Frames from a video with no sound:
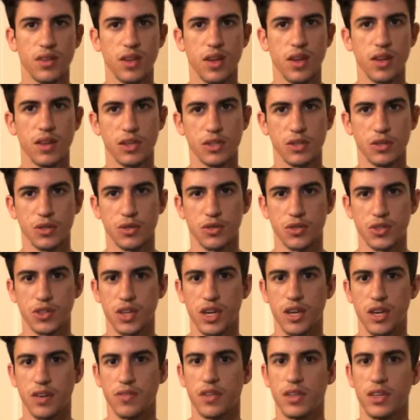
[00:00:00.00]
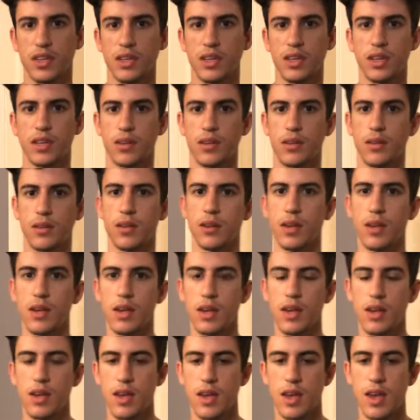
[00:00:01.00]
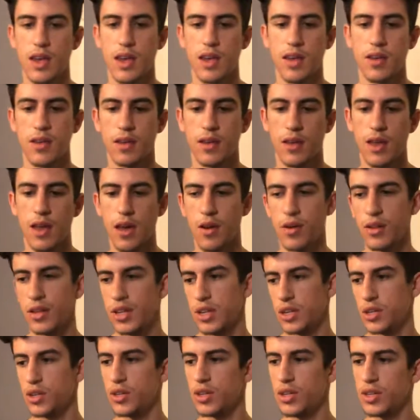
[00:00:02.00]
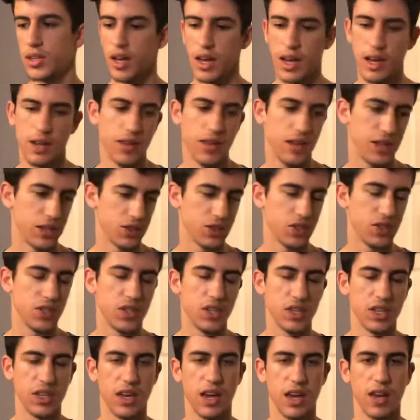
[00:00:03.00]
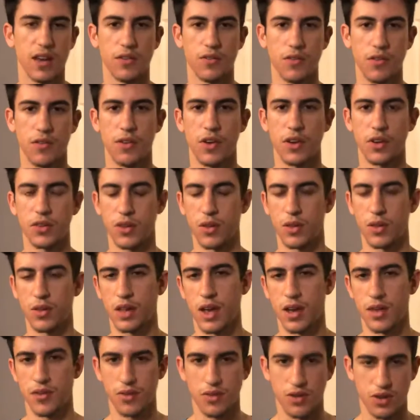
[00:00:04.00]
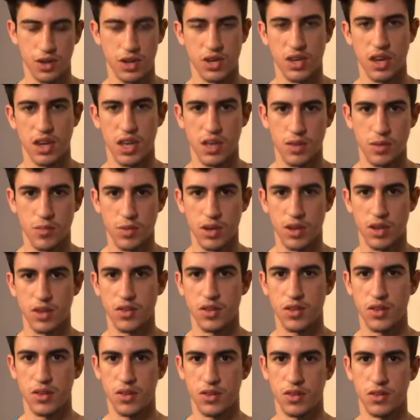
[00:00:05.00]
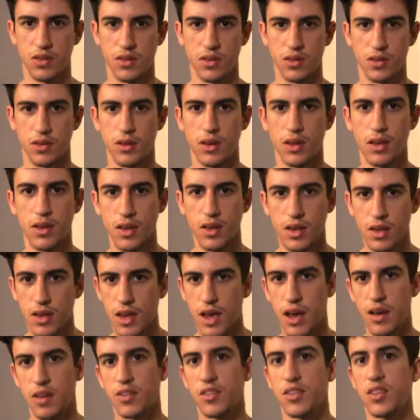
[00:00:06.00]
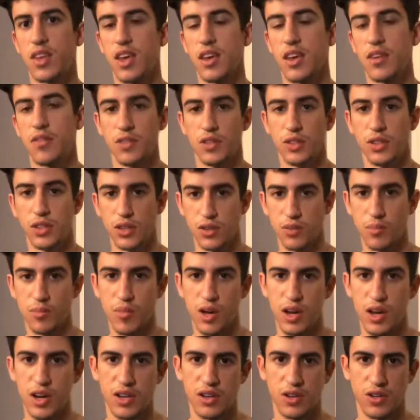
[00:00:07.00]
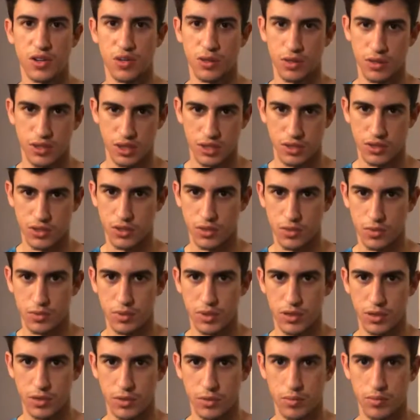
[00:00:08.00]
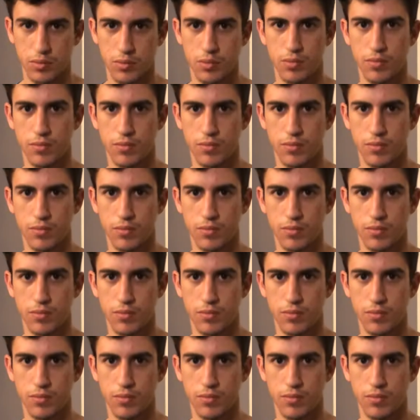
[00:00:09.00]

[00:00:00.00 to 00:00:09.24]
electrical safety and how electricity kind of affects our lives on a daily basis, and how to save a little money on your electrical bill.